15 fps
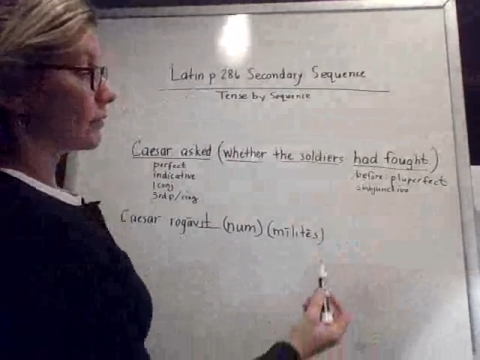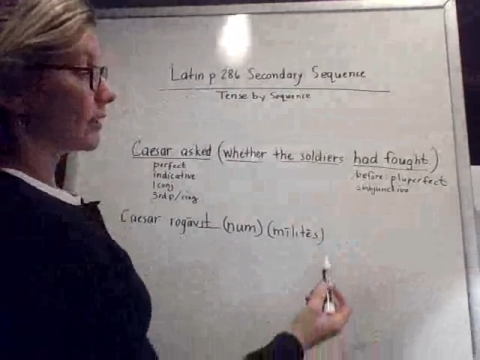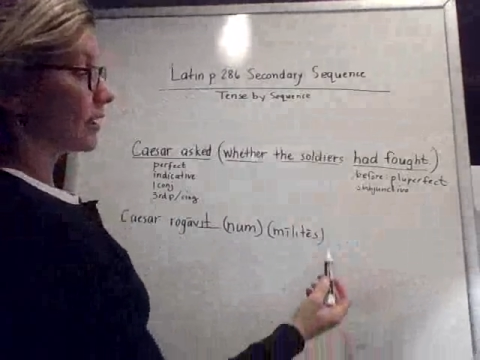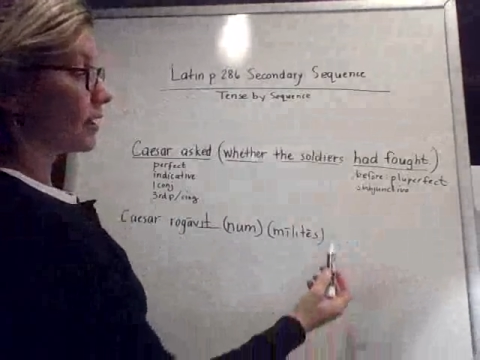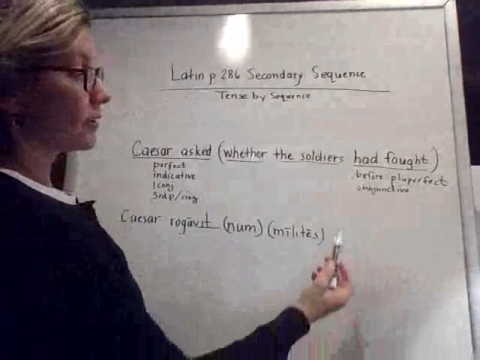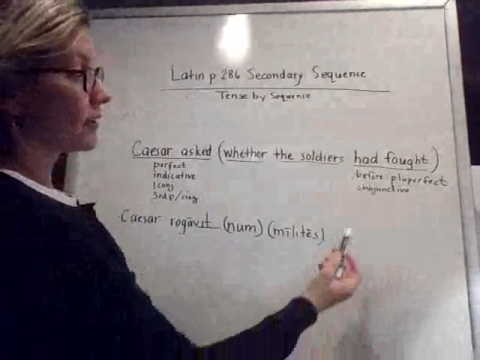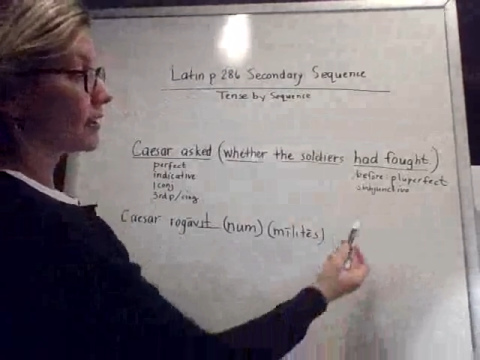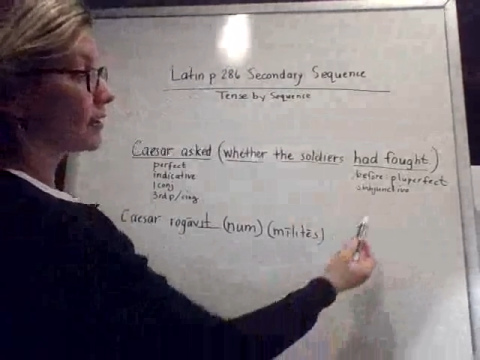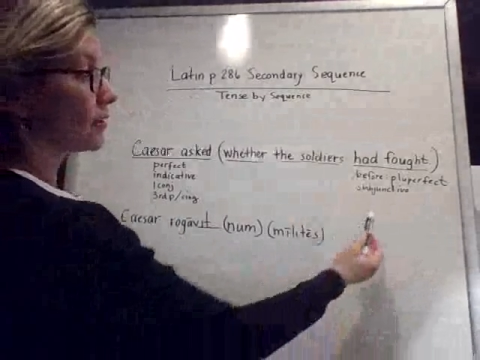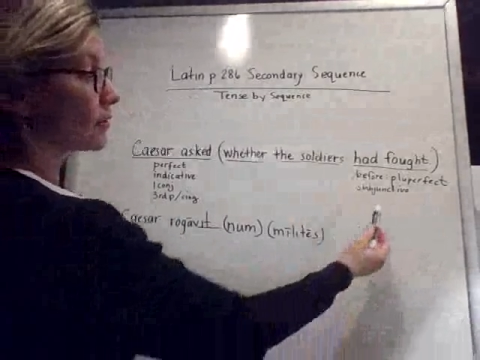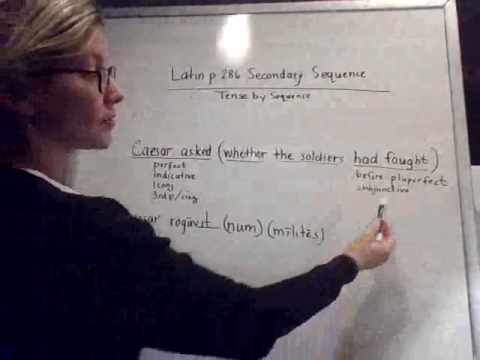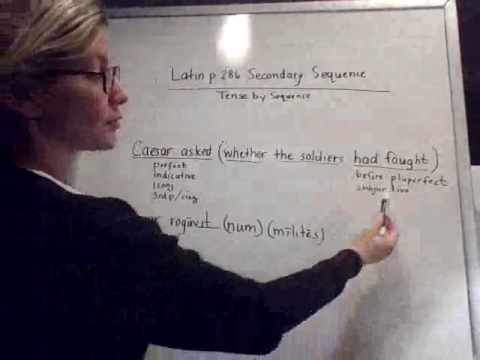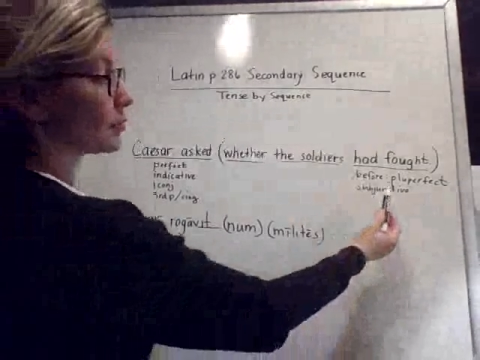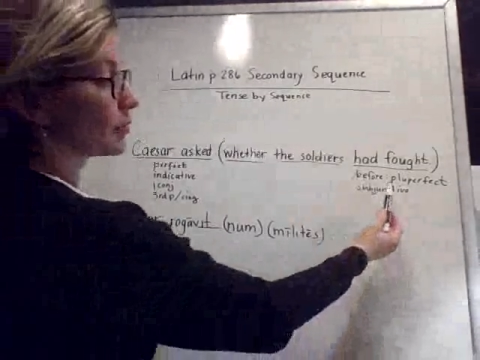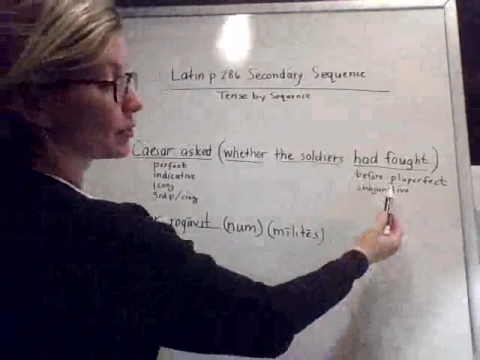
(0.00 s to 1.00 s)
we already know
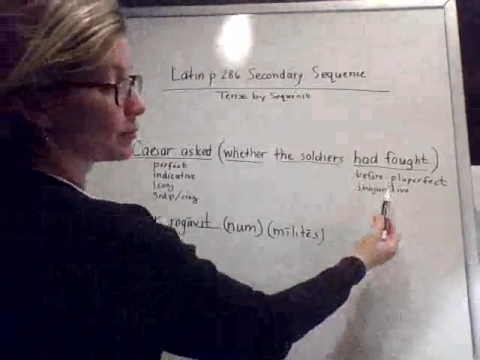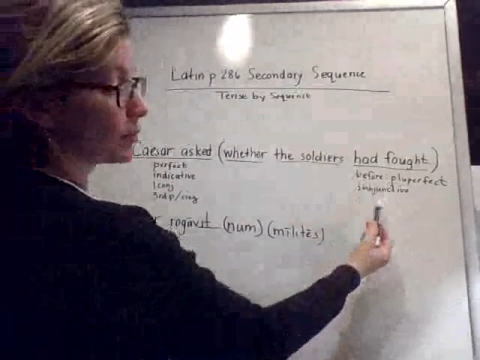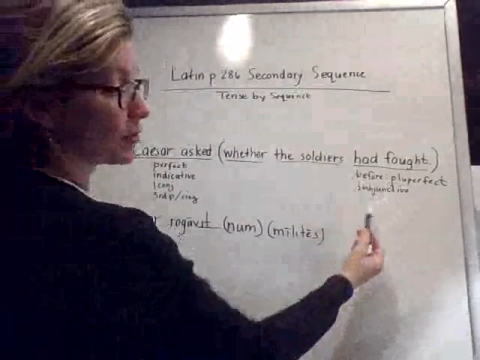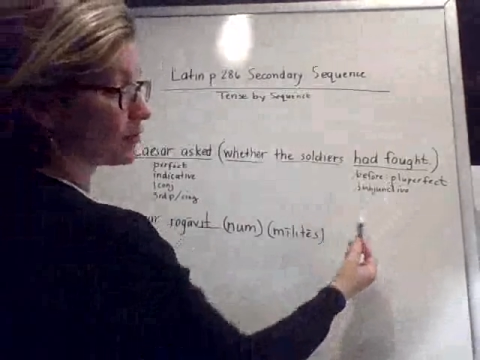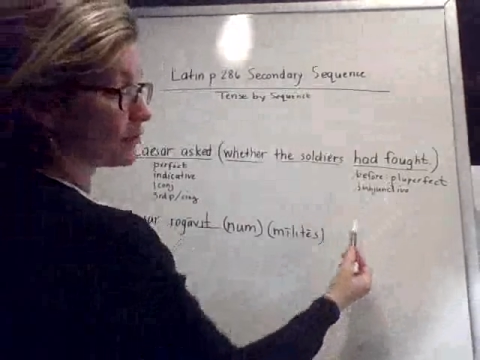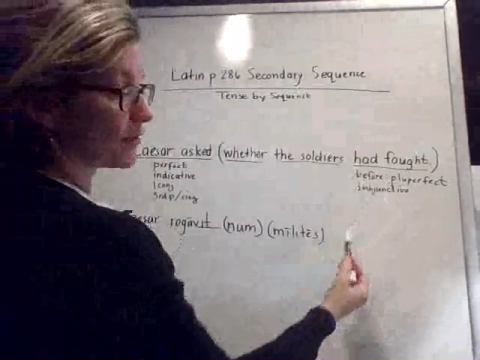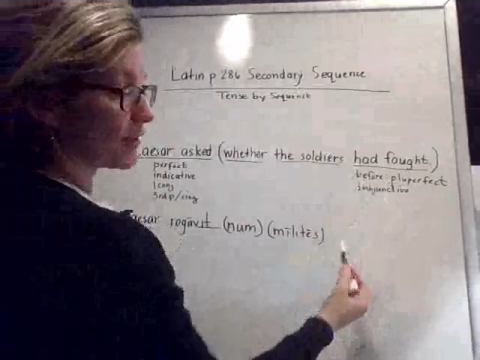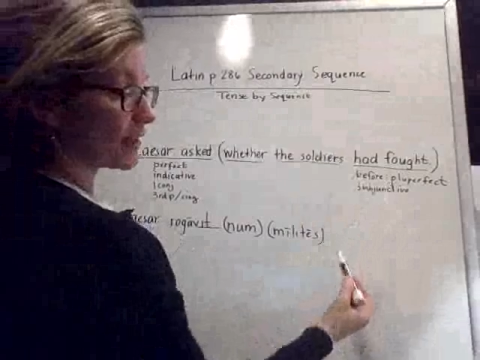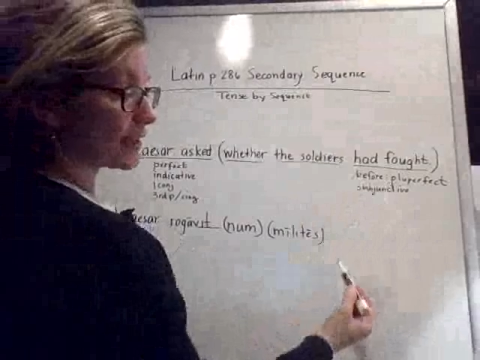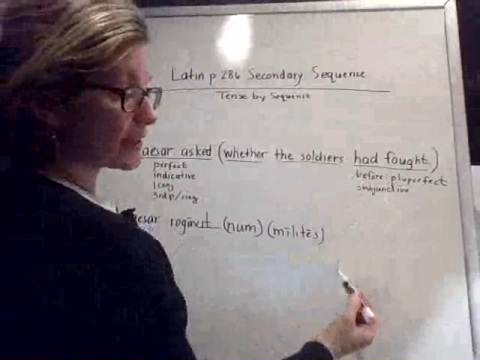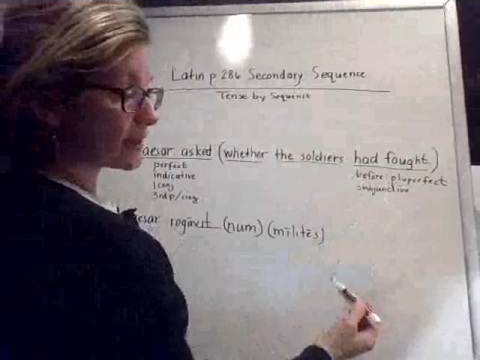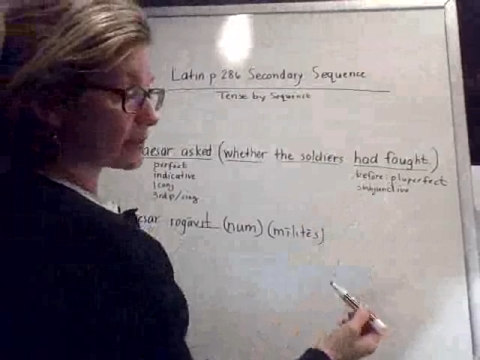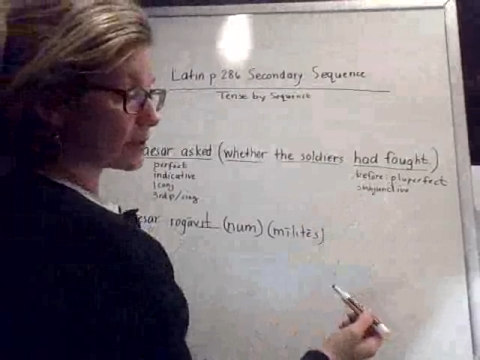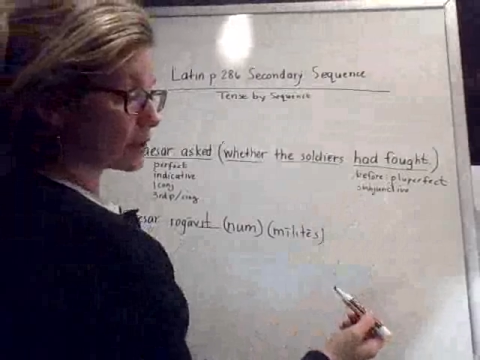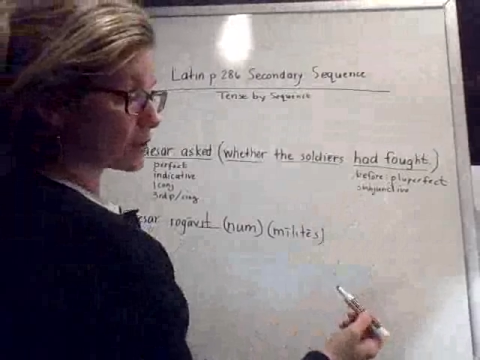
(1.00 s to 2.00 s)
it's
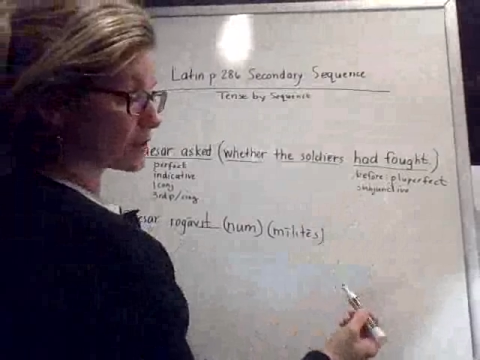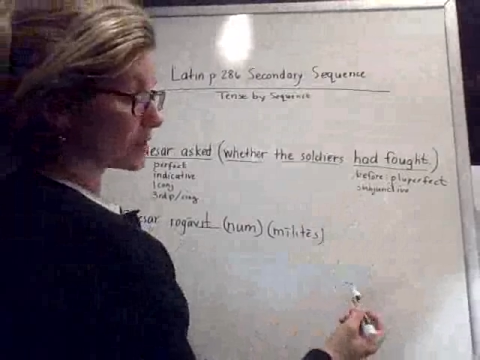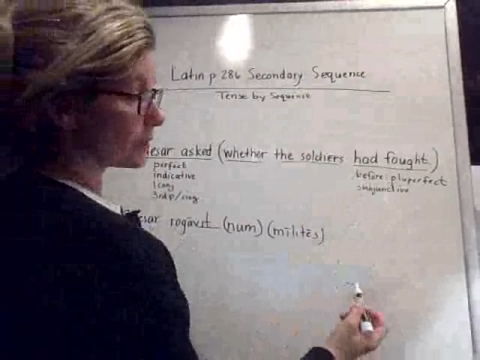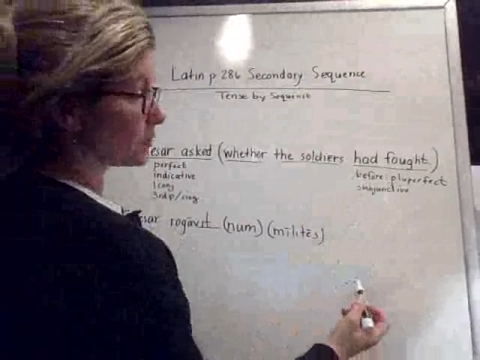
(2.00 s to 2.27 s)
pluperfect, and we know it's